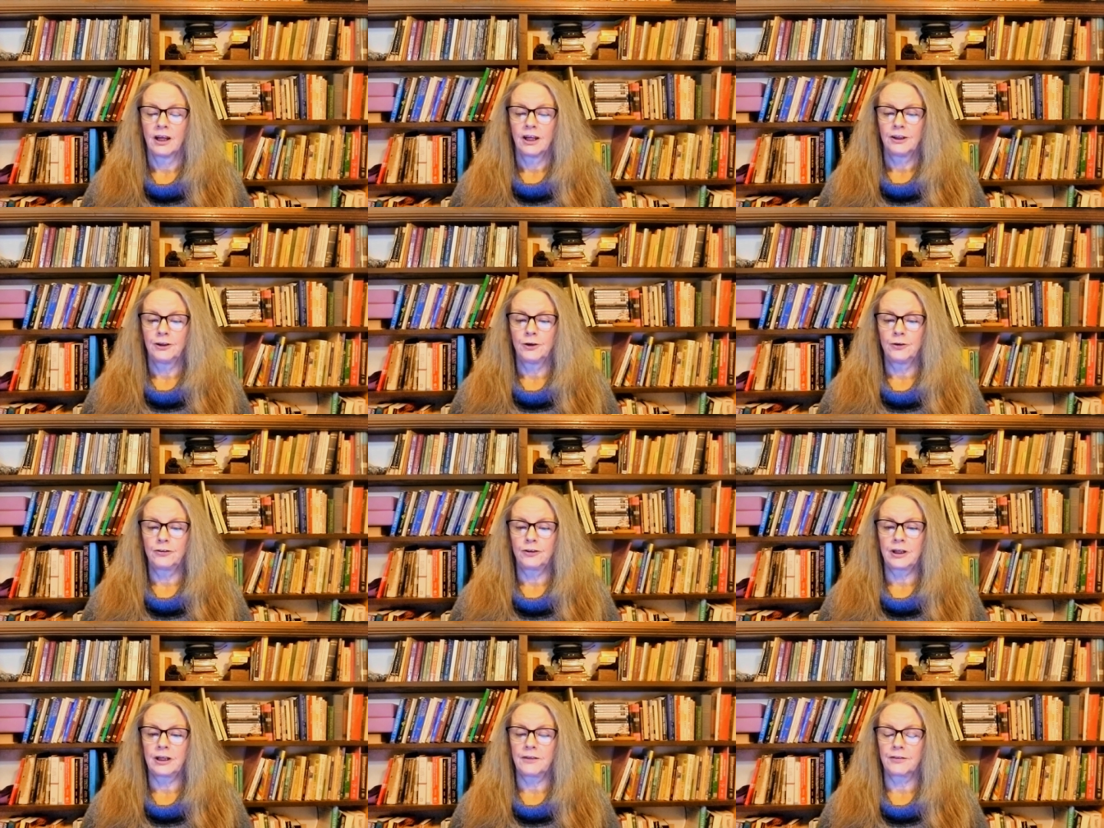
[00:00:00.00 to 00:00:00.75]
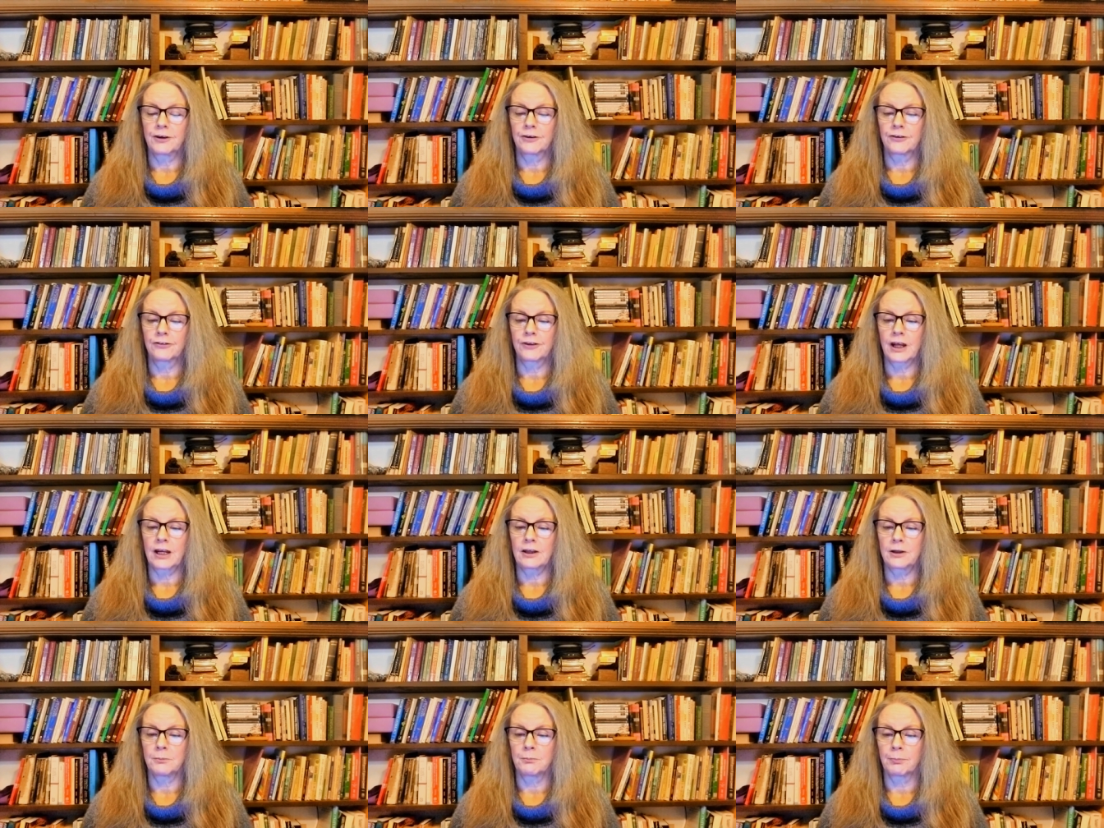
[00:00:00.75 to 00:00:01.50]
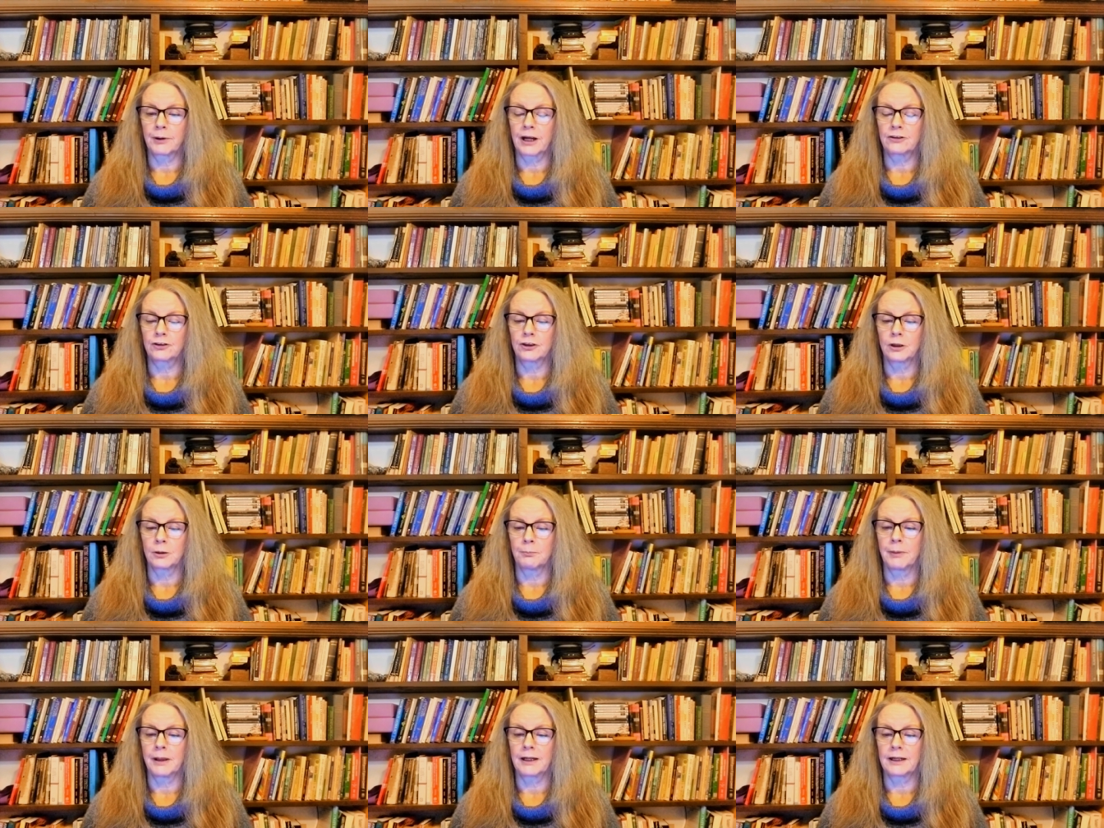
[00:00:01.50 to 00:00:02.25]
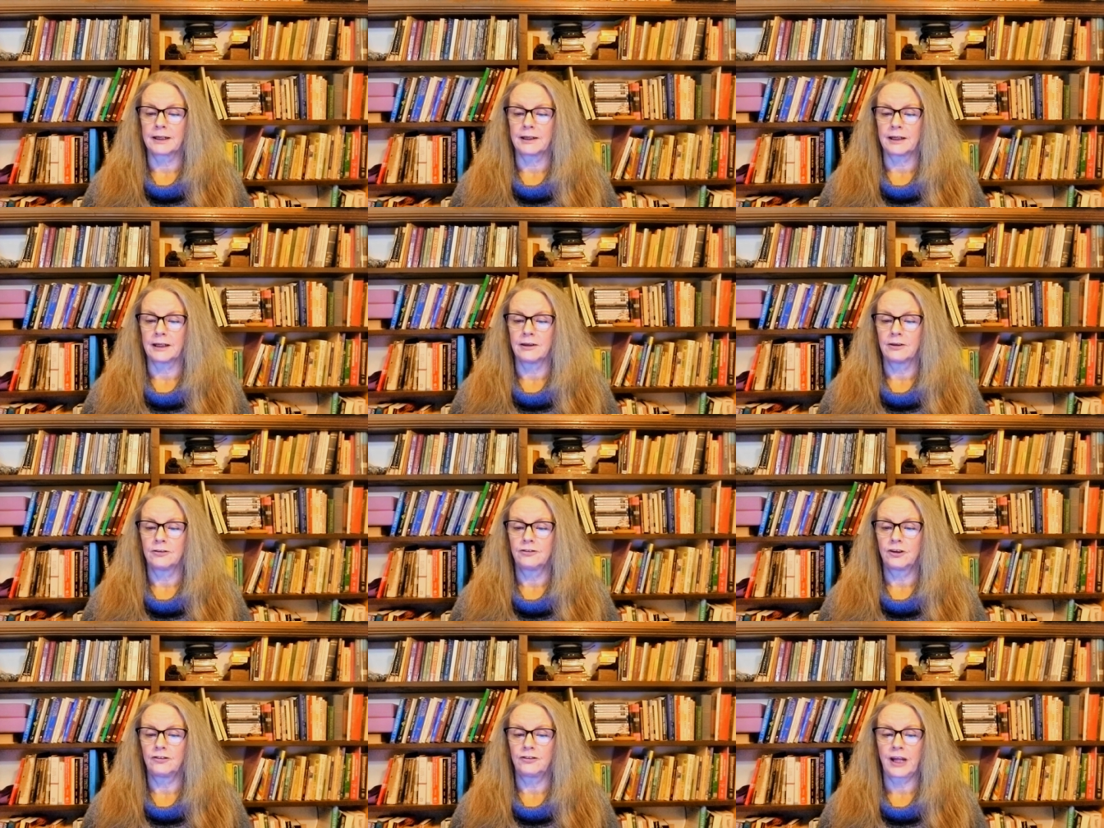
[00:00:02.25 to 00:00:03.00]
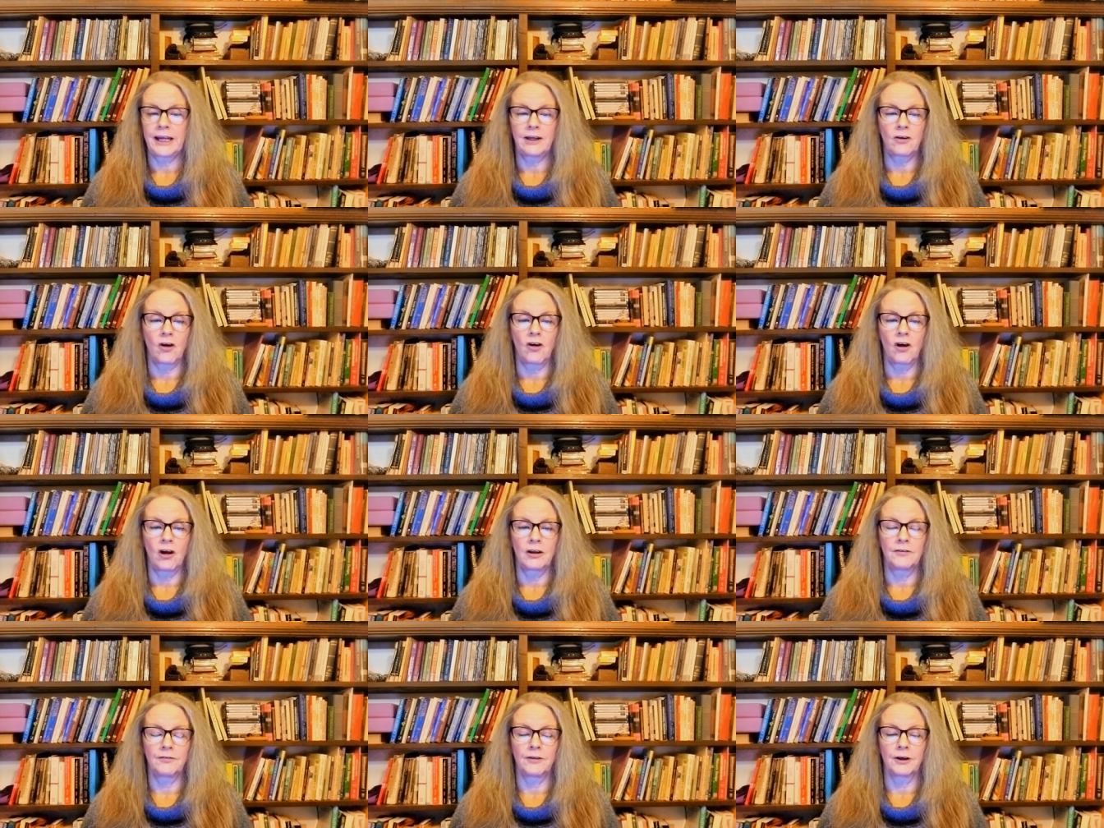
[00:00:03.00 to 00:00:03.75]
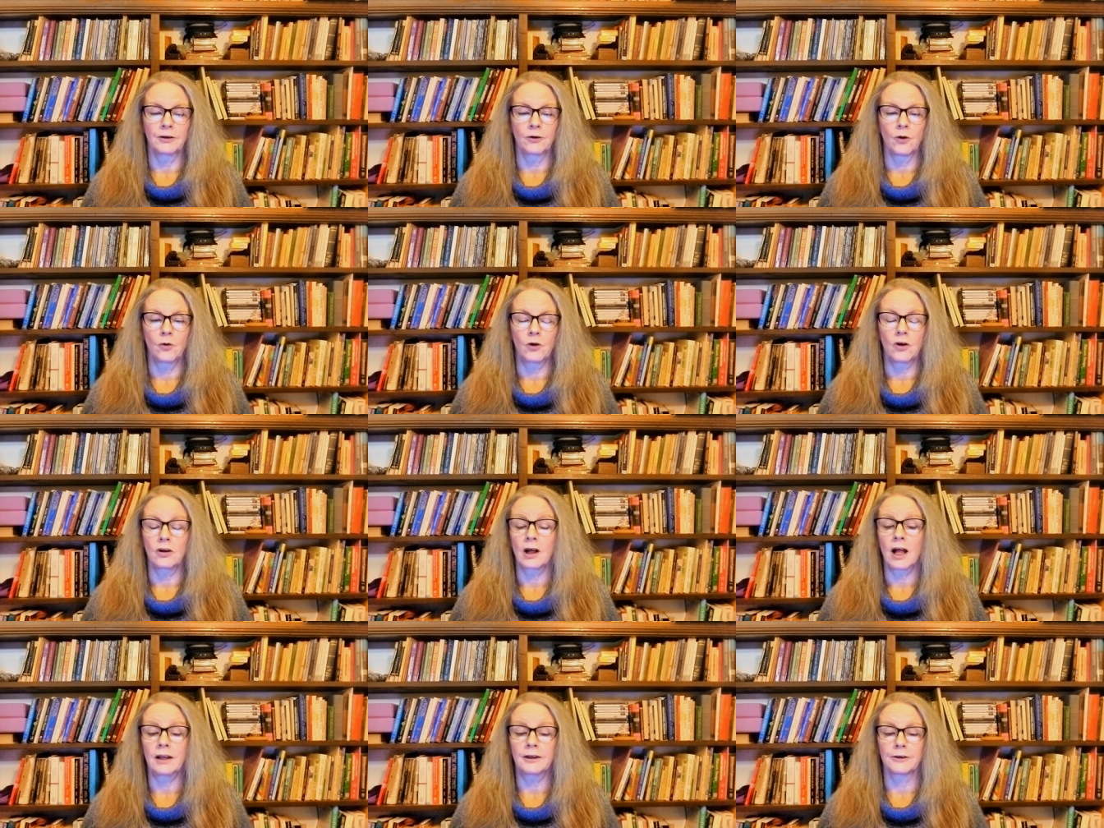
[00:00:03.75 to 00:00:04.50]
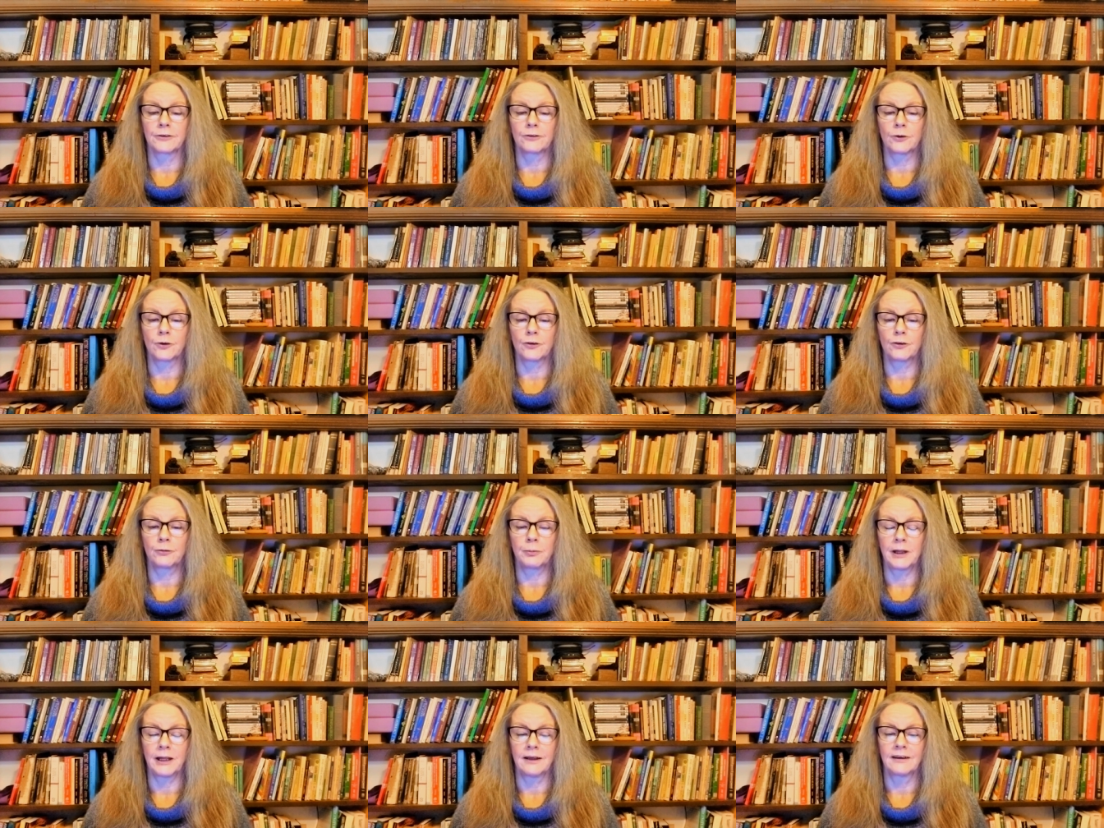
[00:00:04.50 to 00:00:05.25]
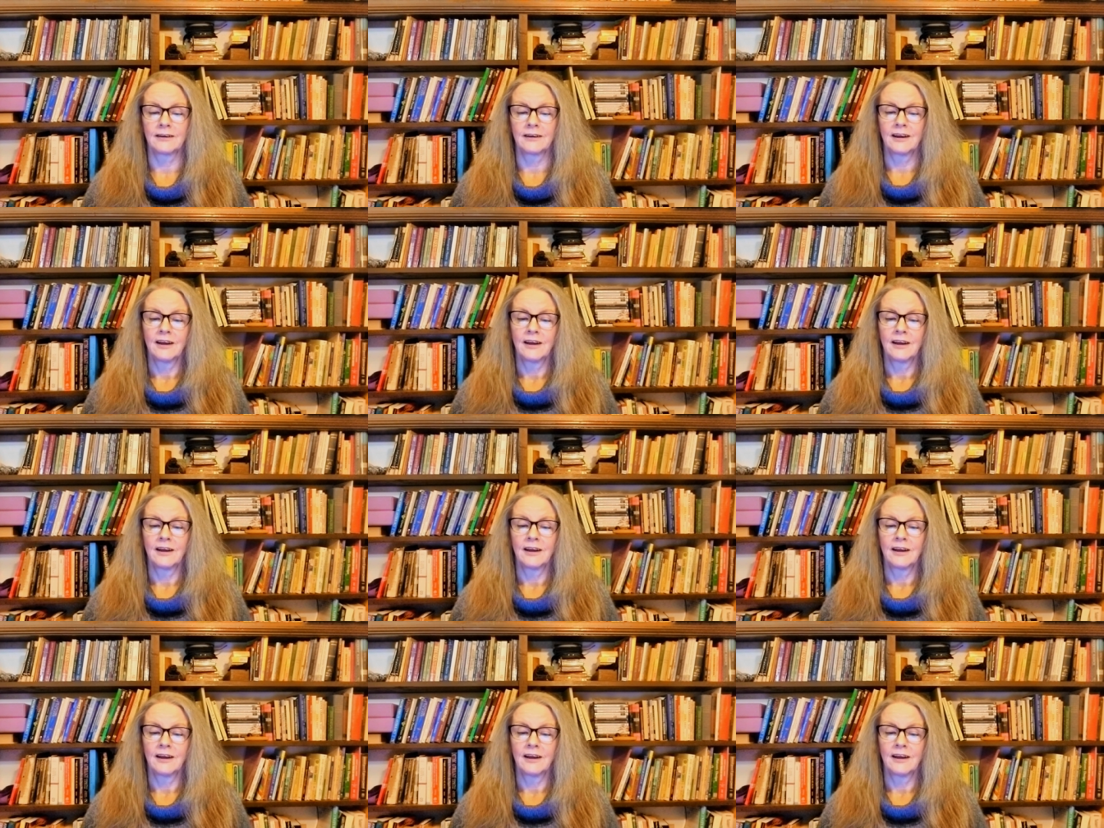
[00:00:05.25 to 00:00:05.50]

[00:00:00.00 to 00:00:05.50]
using their subtle impressionability to take on their local colors, so to speak,